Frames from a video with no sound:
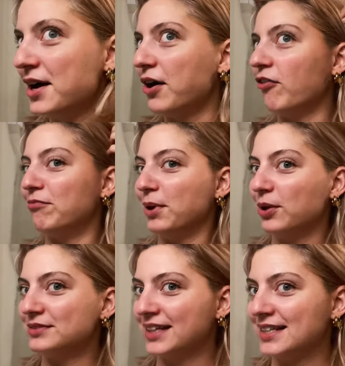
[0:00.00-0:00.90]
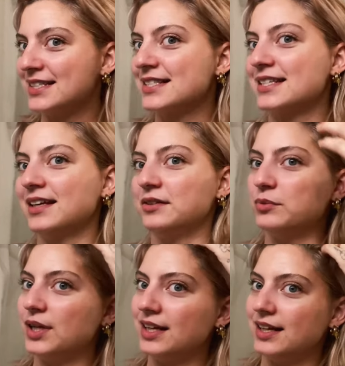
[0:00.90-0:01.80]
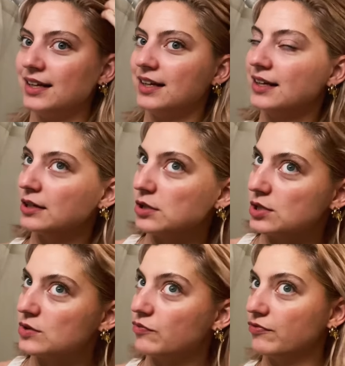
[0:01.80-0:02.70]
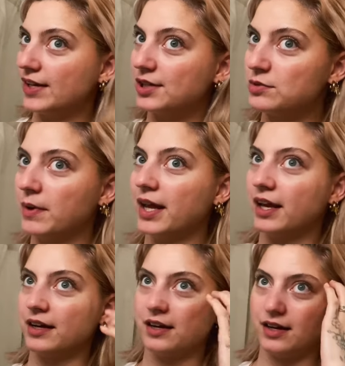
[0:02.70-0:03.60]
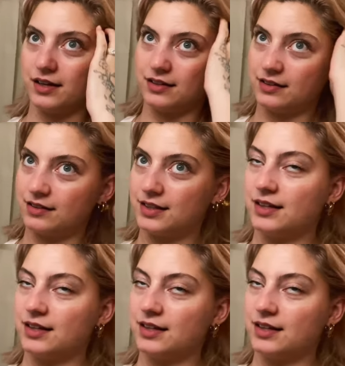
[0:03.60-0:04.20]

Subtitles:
of blondness and really just finish my hair and